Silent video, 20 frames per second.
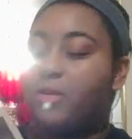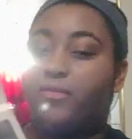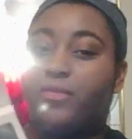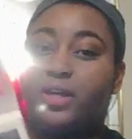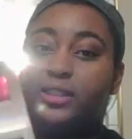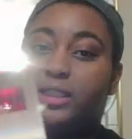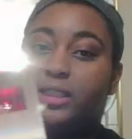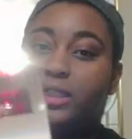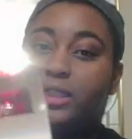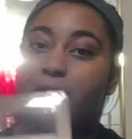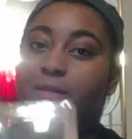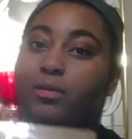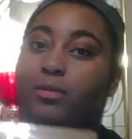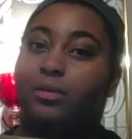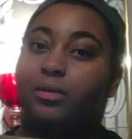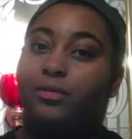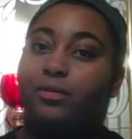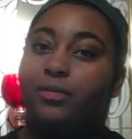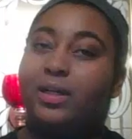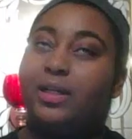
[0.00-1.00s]
if I
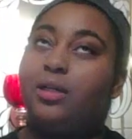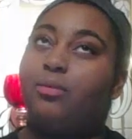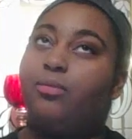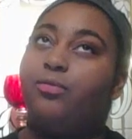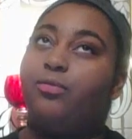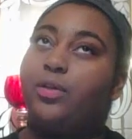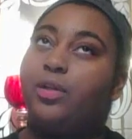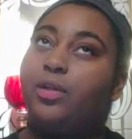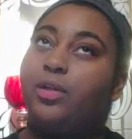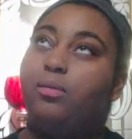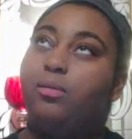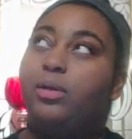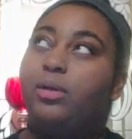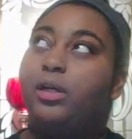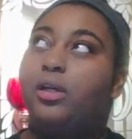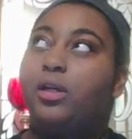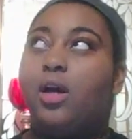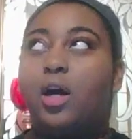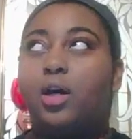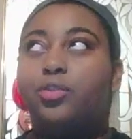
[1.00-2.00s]
didn't feel like
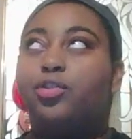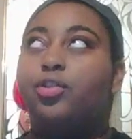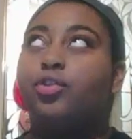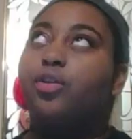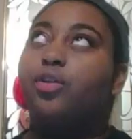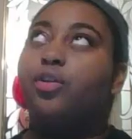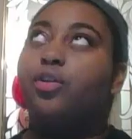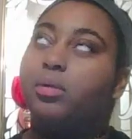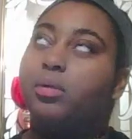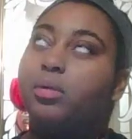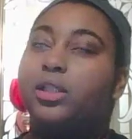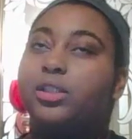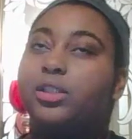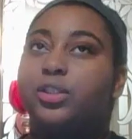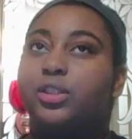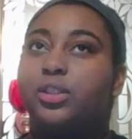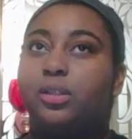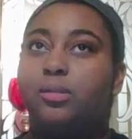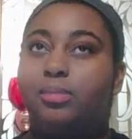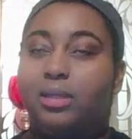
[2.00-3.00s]
wearing contour,
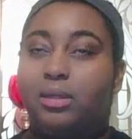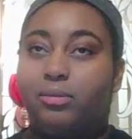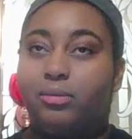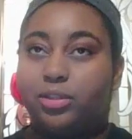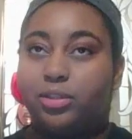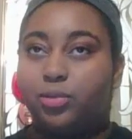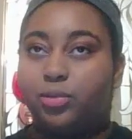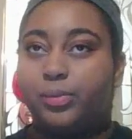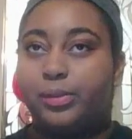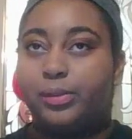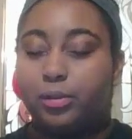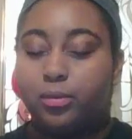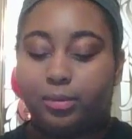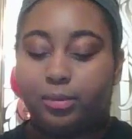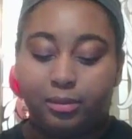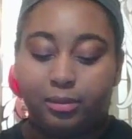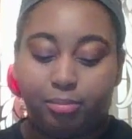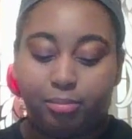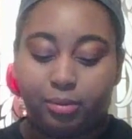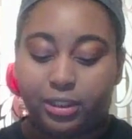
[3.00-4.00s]
bronzer, but I wanted to wear a little
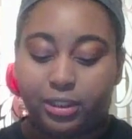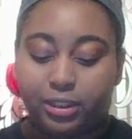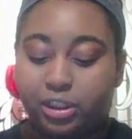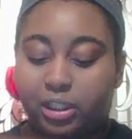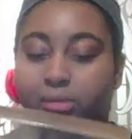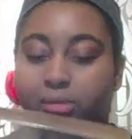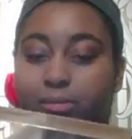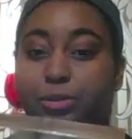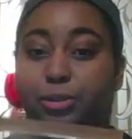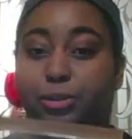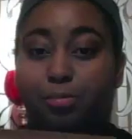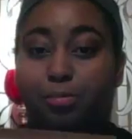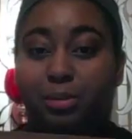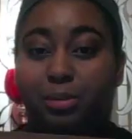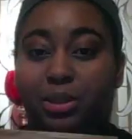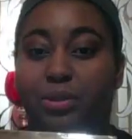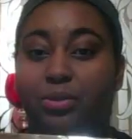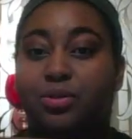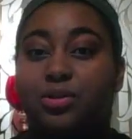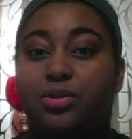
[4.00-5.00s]
bit of brush, I would do
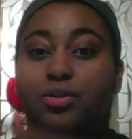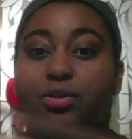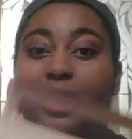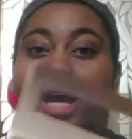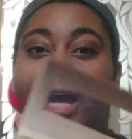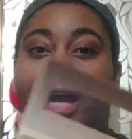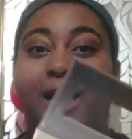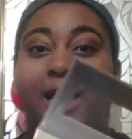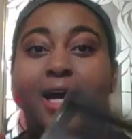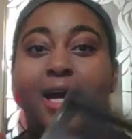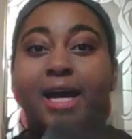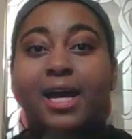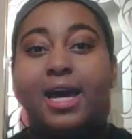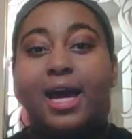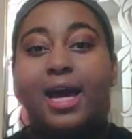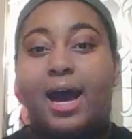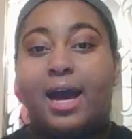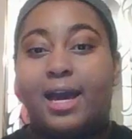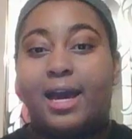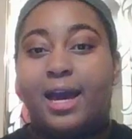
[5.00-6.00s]
both so that
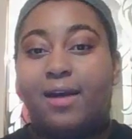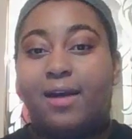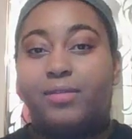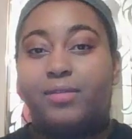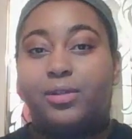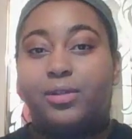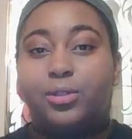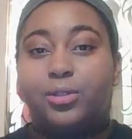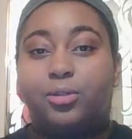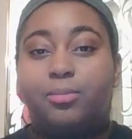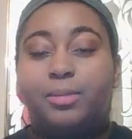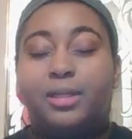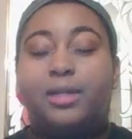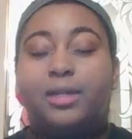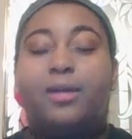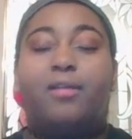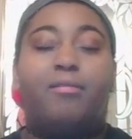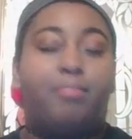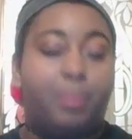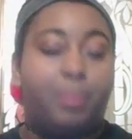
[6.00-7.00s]
I have a little
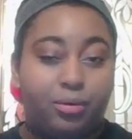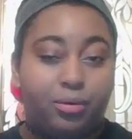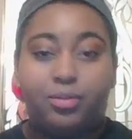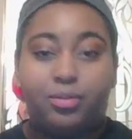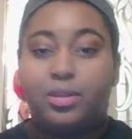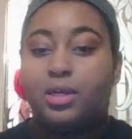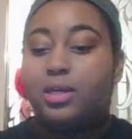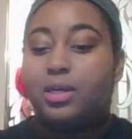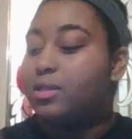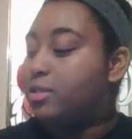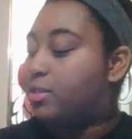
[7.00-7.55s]
bit of both.